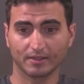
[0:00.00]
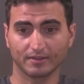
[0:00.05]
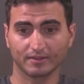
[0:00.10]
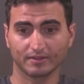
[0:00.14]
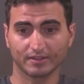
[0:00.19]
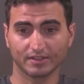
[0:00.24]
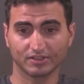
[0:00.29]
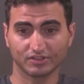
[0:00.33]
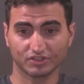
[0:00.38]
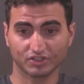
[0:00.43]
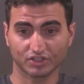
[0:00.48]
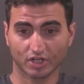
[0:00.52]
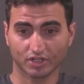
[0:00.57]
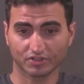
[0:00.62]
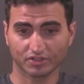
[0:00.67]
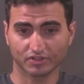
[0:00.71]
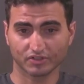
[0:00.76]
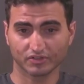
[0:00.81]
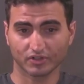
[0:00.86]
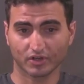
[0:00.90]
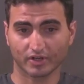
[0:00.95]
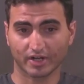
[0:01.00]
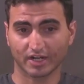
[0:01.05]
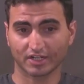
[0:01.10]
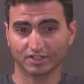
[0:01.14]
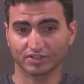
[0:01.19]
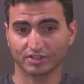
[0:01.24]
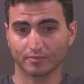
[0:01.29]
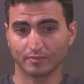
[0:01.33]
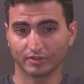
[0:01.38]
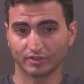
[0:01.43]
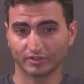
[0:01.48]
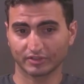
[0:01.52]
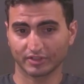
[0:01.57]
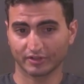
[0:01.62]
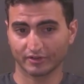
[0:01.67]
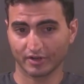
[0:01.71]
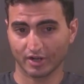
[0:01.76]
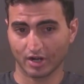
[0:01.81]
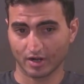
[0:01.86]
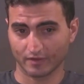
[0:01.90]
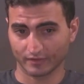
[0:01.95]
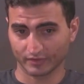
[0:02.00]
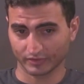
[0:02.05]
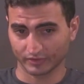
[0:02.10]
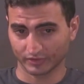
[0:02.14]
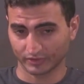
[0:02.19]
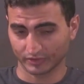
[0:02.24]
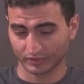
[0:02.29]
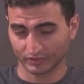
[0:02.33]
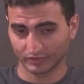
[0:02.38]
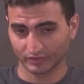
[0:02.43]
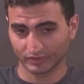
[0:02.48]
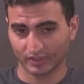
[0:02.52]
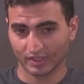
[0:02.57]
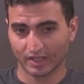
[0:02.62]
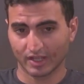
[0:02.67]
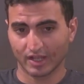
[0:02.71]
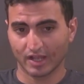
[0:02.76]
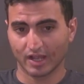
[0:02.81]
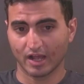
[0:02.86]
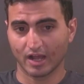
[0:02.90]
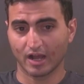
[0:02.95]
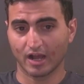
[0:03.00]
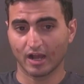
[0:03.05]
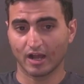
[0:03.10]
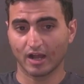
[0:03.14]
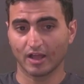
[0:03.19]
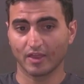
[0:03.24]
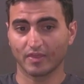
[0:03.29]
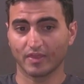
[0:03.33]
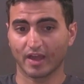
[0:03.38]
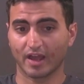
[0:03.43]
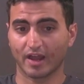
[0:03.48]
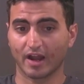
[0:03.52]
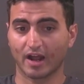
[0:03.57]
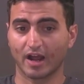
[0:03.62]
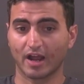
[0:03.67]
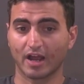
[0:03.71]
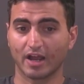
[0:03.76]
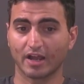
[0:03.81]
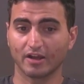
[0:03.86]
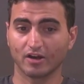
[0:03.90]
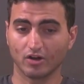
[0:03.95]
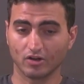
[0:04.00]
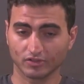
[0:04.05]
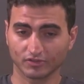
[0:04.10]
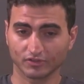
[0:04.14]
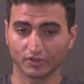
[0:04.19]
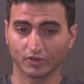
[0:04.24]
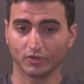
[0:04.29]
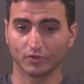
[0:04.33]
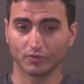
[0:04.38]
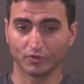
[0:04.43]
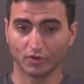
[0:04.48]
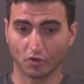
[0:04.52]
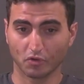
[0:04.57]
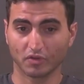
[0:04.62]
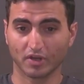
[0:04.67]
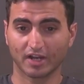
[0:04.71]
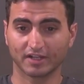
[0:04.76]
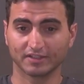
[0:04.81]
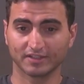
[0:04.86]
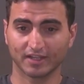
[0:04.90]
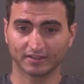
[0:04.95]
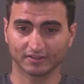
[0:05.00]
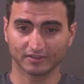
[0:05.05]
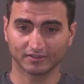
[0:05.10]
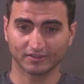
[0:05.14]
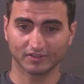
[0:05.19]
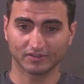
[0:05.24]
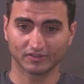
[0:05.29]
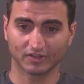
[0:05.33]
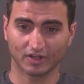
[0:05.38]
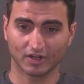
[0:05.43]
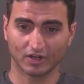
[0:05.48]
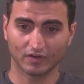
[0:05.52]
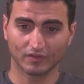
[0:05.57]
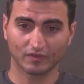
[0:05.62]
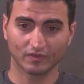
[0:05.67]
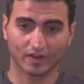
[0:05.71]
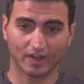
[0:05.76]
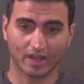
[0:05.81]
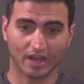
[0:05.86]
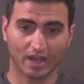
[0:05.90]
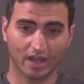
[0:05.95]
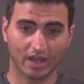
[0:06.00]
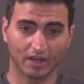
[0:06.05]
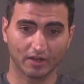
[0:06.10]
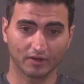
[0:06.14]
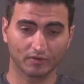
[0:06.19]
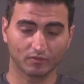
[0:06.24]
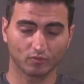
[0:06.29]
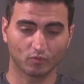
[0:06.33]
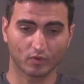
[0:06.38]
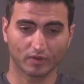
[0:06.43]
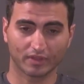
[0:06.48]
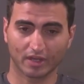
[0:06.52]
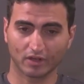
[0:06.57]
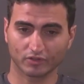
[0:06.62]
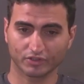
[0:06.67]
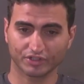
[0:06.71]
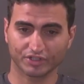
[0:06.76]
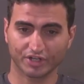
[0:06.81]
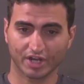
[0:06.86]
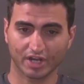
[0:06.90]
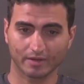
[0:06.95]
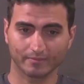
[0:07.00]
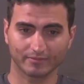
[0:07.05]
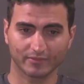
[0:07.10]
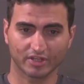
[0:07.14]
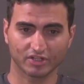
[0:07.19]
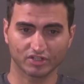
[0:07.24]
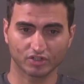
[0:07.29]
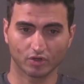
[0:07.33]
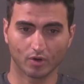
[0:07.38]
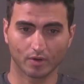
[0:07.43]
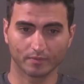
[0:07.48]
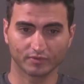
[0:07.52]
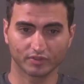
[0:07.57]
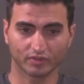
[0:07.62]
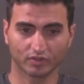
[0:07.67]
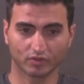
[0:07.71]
These judges are actually military officers that I also know the identities of, and without shame, they show up to the